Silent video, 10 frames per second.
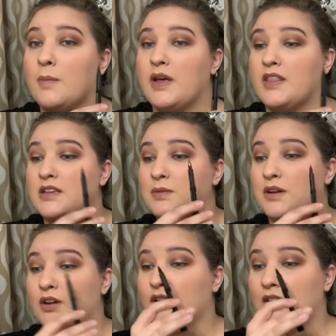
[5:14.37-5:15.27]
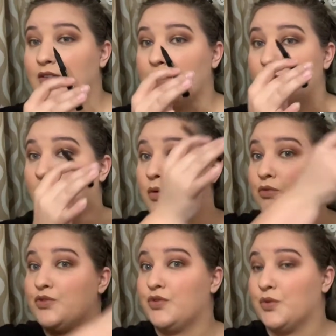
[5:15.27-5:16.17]
But this one, it couldn't even do the
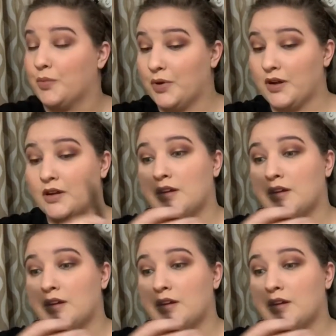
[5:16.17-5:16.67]
whole shoop.